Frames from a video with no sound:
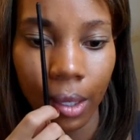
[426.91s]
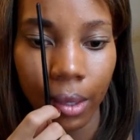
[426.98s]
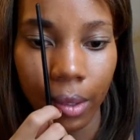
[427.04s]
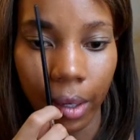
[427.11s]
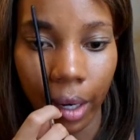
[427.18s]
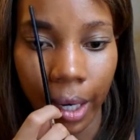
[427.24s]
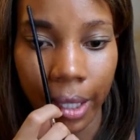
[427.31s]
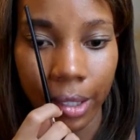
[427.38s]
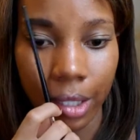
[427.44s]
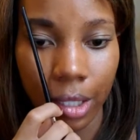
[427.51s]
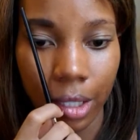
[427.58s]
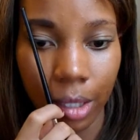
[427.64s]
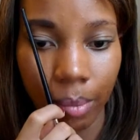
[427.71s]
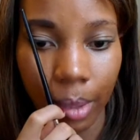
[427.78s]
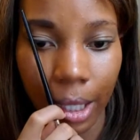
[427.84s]
The arch
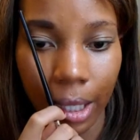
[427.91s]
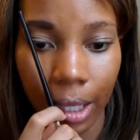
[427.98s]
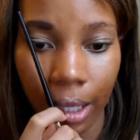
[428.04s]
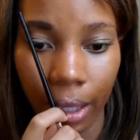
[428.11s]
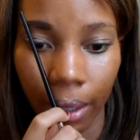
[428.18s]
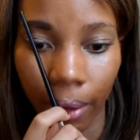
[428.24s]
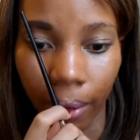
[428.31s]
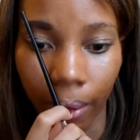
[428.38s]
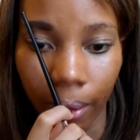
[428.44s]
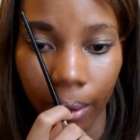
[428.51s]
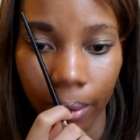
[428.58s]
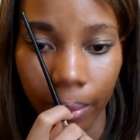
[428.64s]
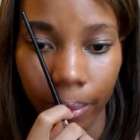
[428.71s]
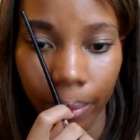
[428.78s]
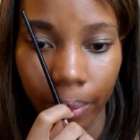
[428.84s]
should be here,